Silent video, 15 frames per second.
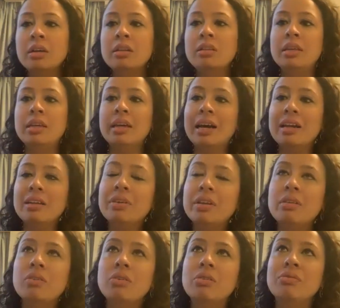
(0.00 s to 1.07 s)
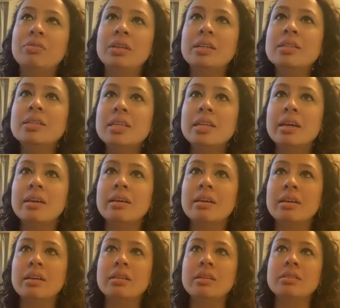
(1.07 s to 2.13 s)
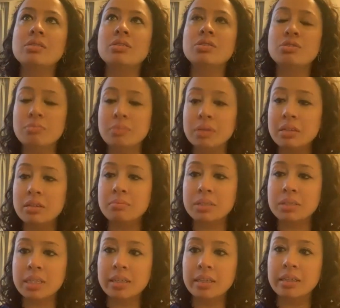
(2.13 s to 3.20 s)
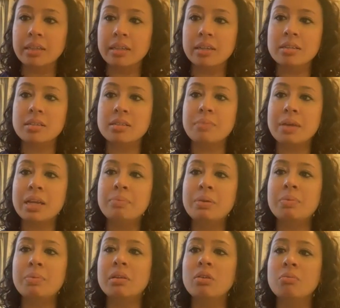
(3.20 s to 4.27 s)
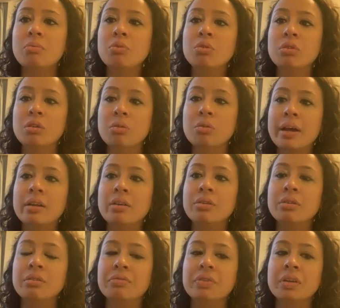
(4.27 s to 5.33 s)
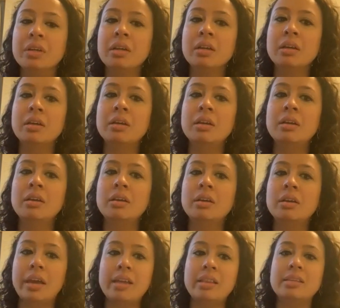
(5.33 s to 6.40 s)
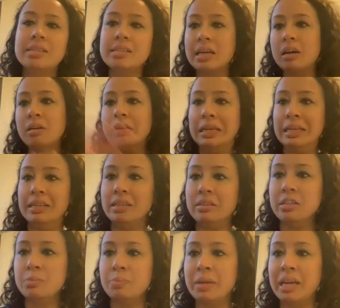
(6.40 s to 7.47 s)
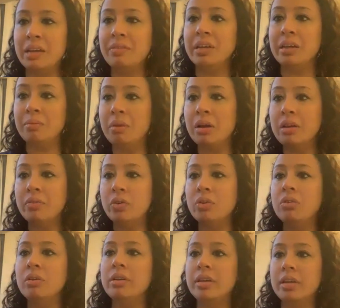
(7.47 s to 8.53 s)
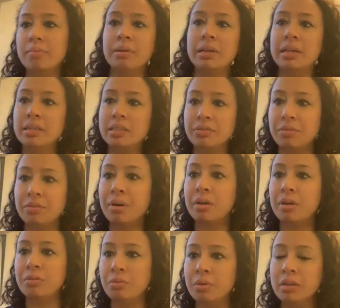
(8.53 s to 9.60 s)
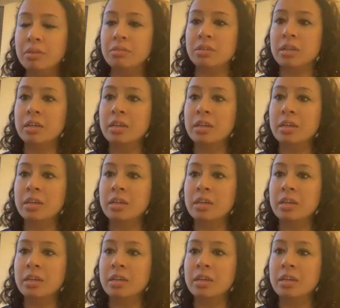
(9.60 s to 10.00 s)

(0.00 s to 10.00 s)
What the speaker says: The advent of the internet, and I think social media in particular, has made people a lot more aware of, okay, this is how a leader is behaving in my role in a completely different part of the world.